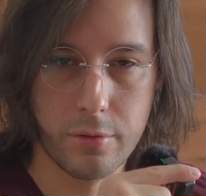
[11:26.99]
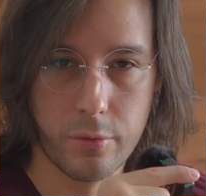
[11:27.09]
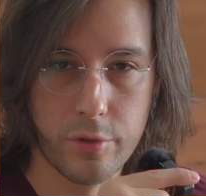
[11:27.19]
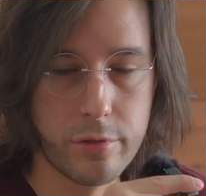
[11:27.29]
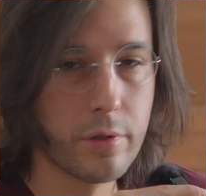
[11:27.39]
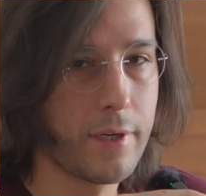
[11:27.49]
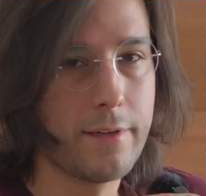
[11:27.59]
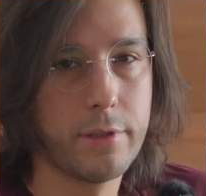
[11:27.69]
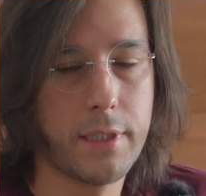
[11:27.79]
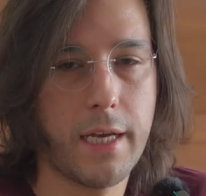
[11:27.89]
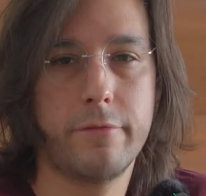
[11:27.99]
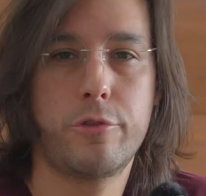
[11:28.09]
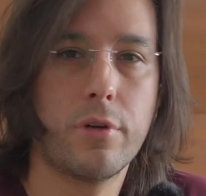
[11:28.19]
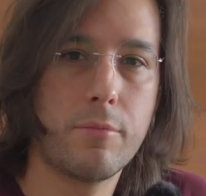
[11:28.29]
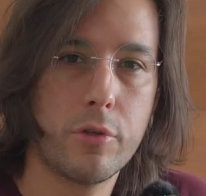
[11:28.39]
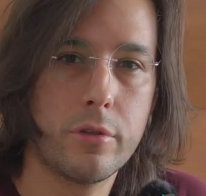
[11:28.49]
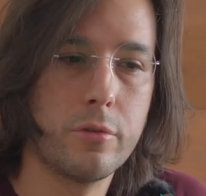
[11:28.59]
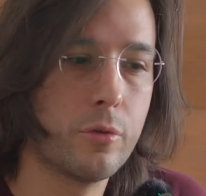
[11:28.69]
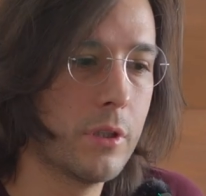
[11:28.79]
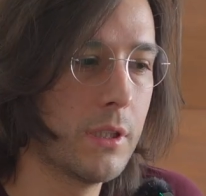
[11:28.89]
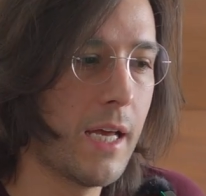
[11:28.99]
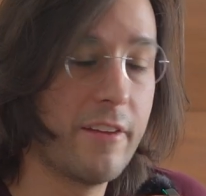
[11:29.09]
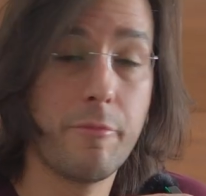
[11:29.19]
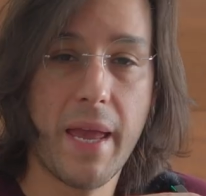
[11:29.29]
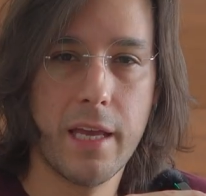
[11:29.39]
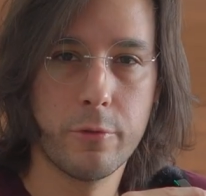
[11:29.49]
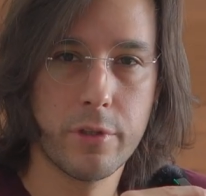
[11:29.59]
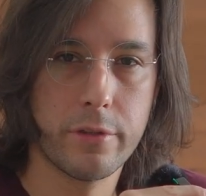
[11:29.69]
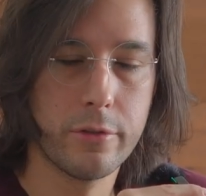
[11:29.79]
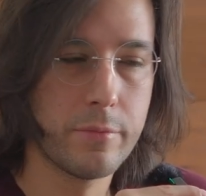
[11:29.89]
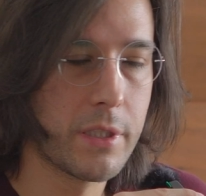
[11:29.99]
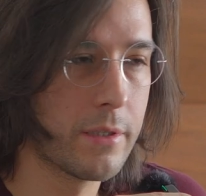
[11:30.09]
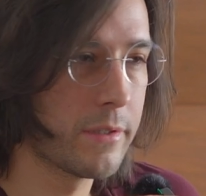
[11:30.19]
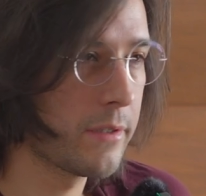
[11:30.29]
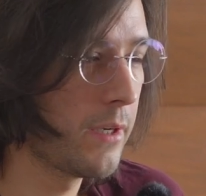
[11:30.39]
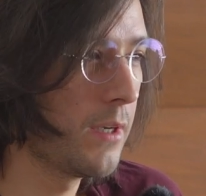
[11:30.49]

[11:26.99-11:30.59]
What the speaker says: when you don't have a live drummer or a live band with you, because